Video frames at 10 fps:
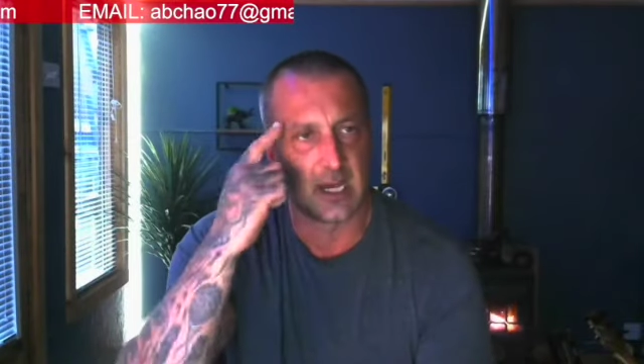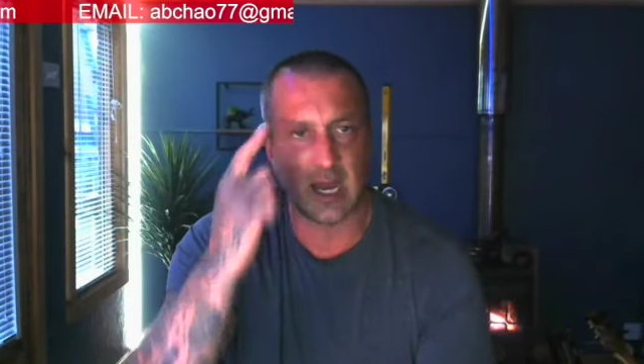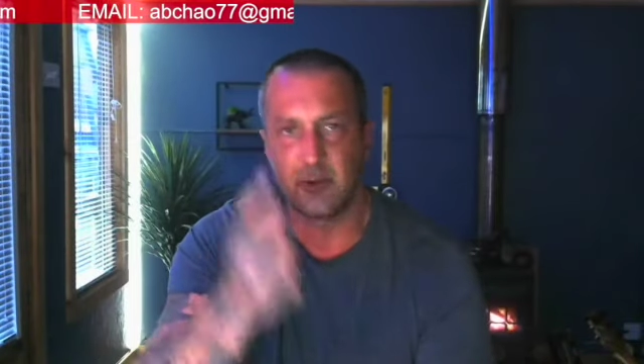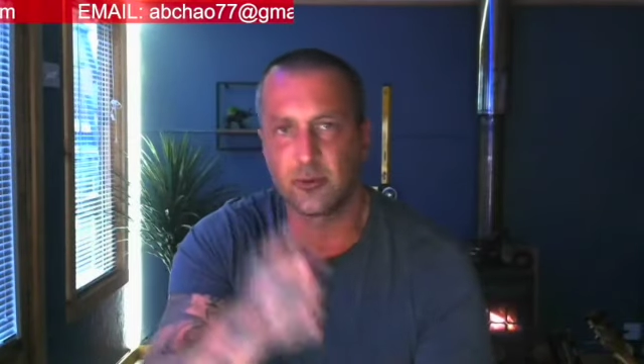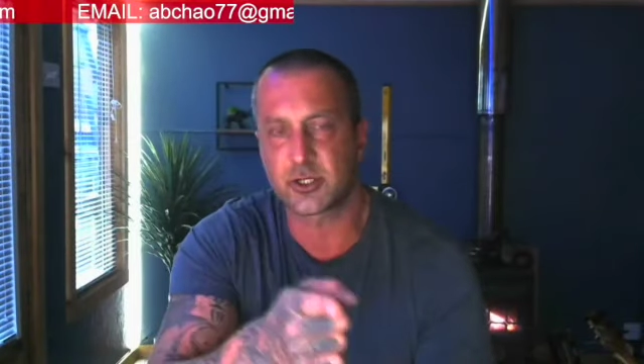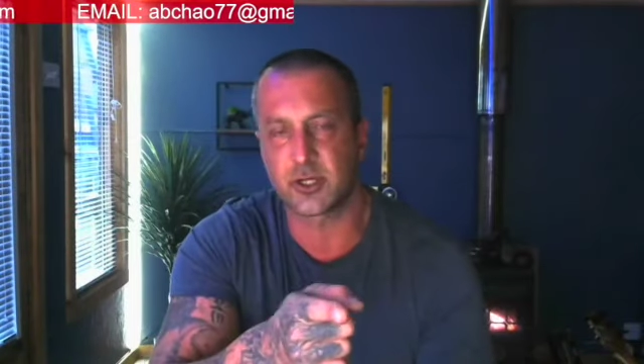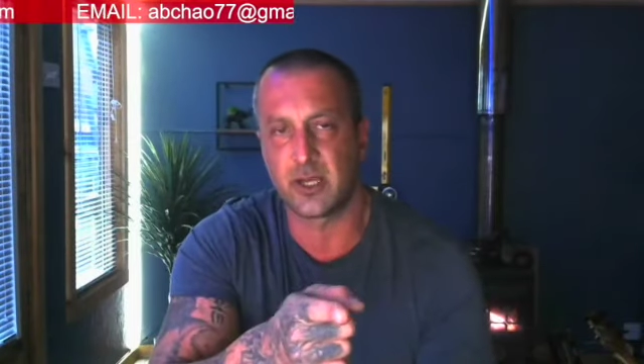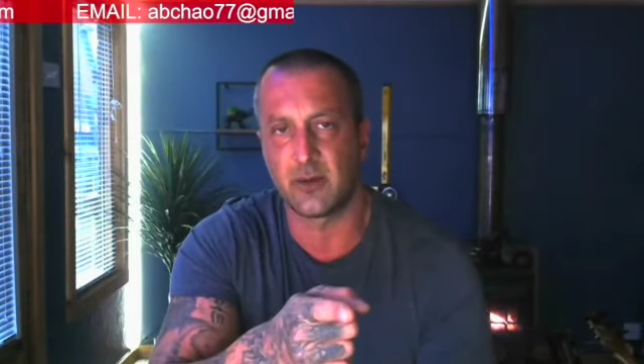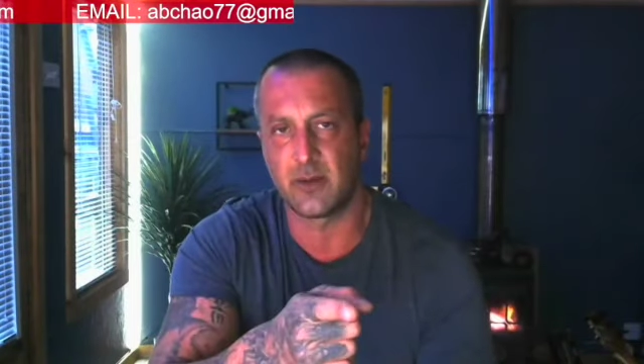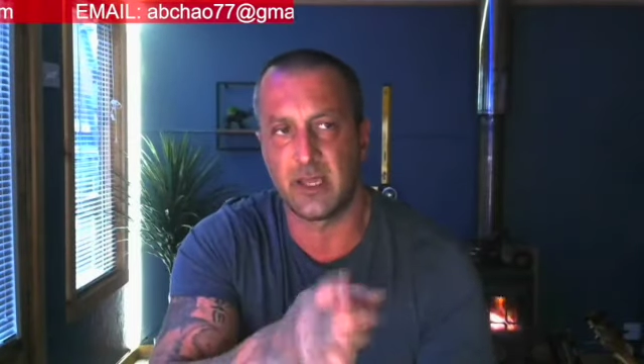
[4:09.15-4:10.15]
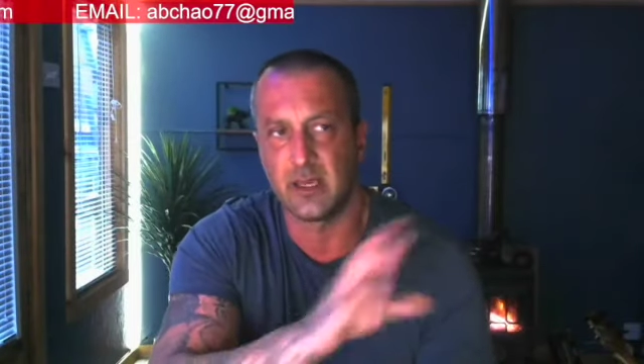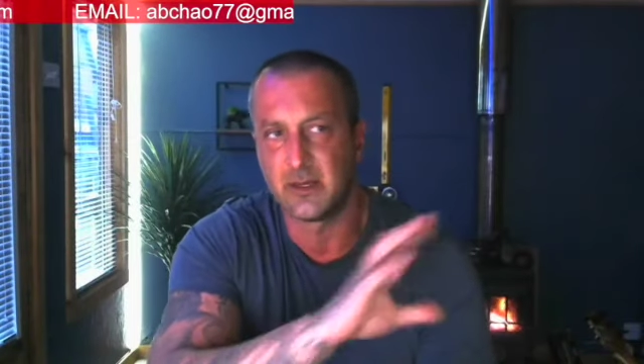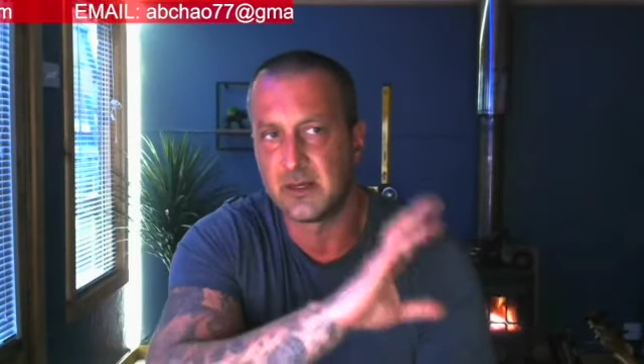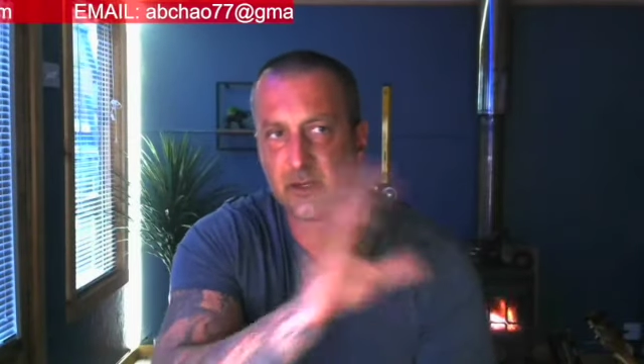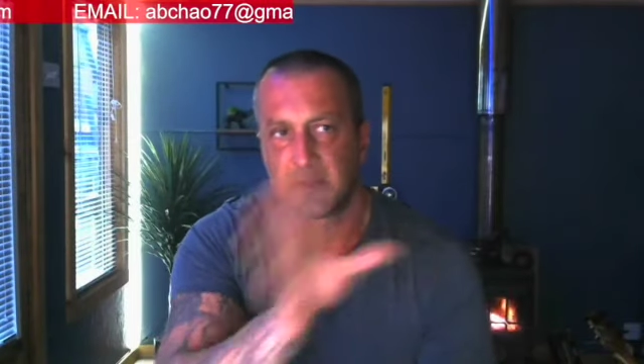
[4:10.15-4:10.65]
I know straight away
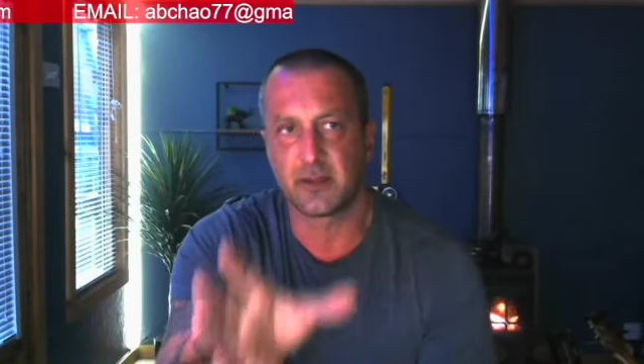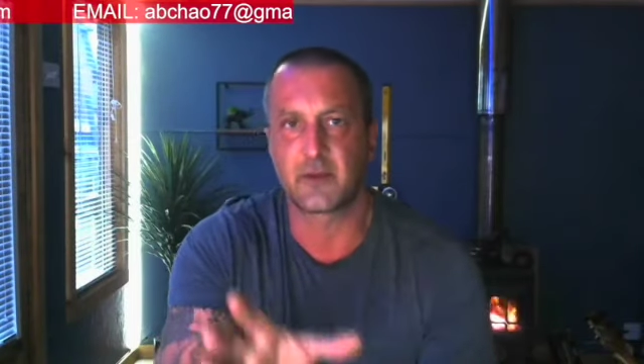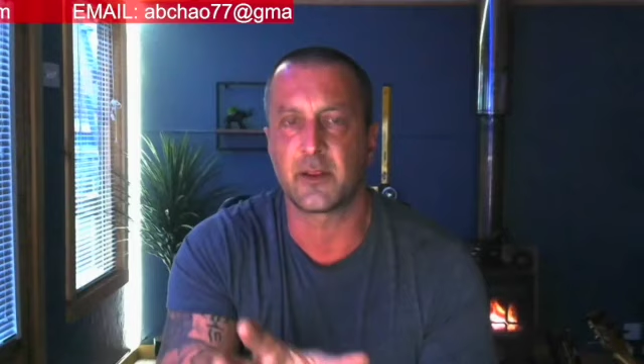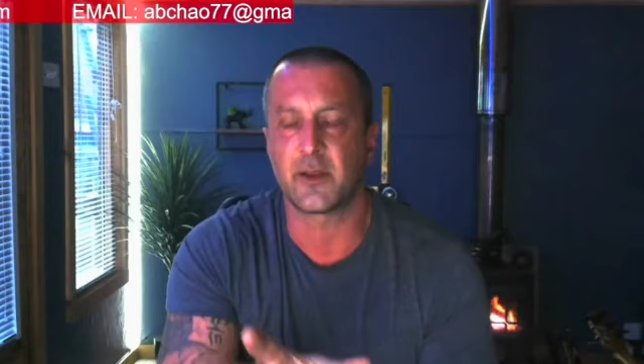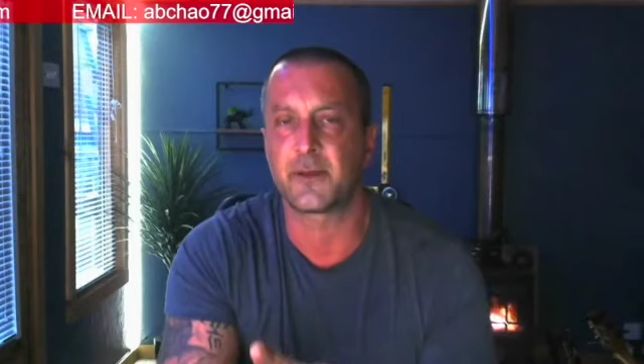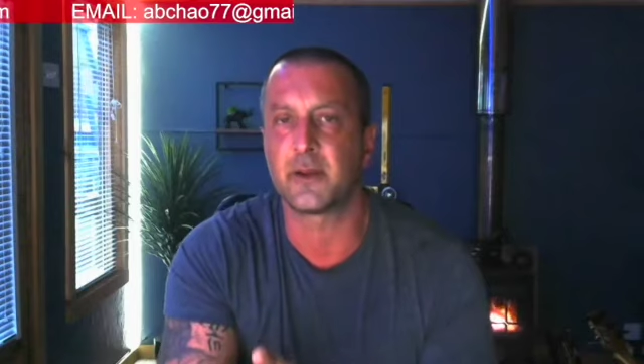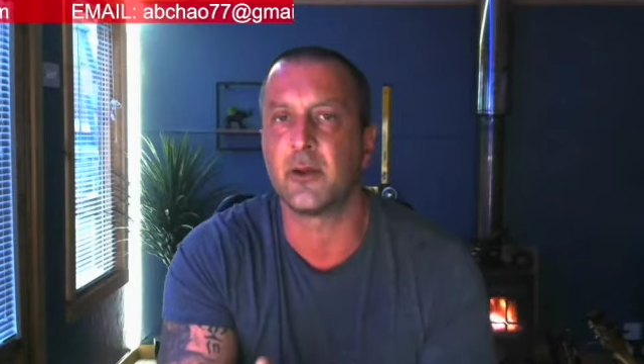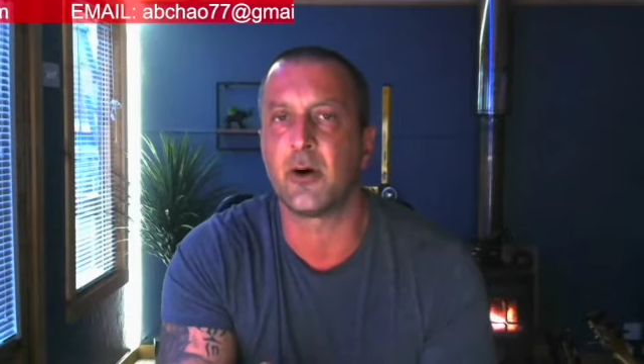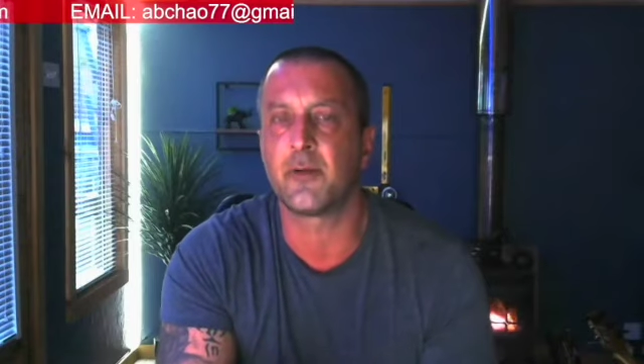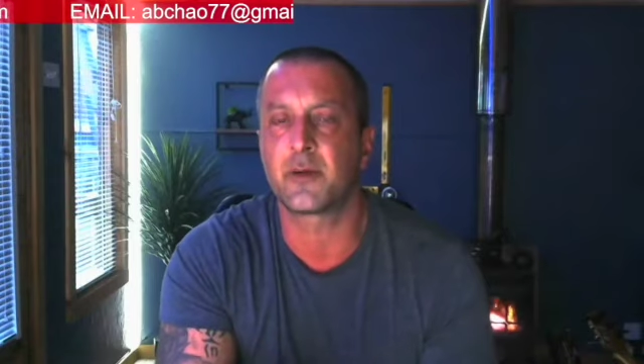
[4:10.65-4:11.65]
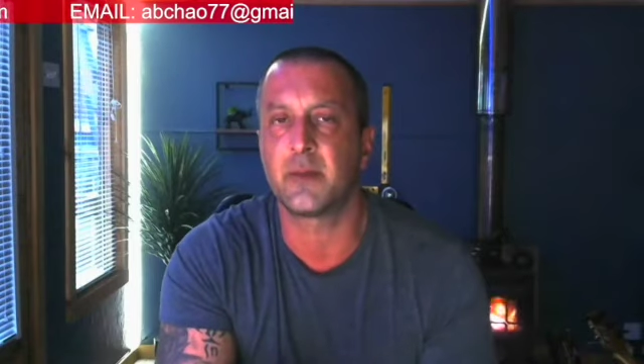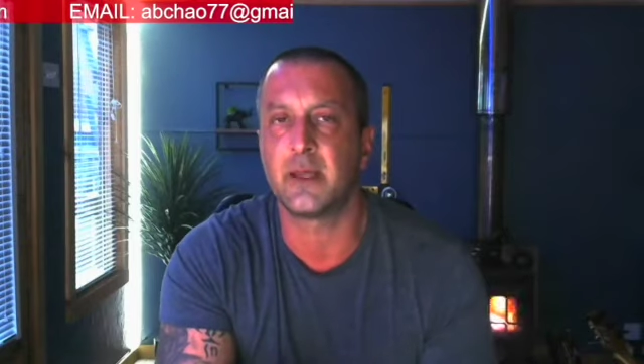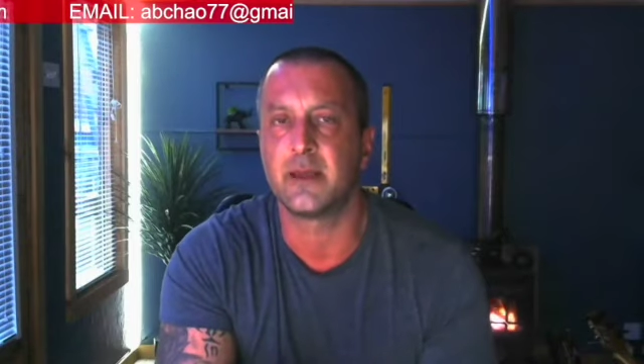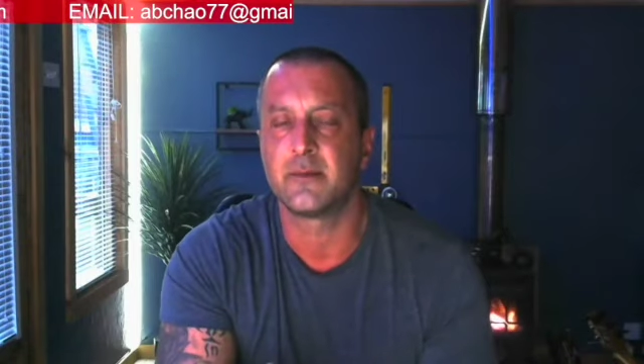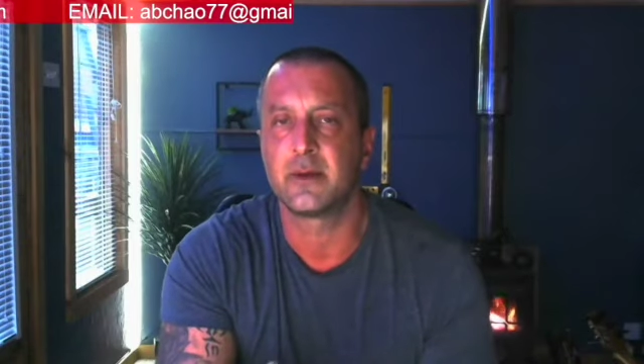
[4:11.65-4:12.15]
that they've got nothing to offer
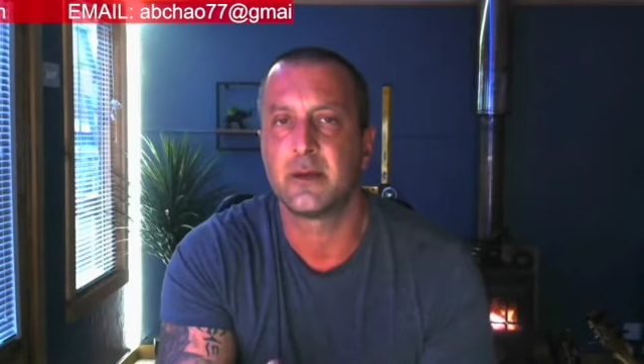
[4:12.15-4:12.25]
me.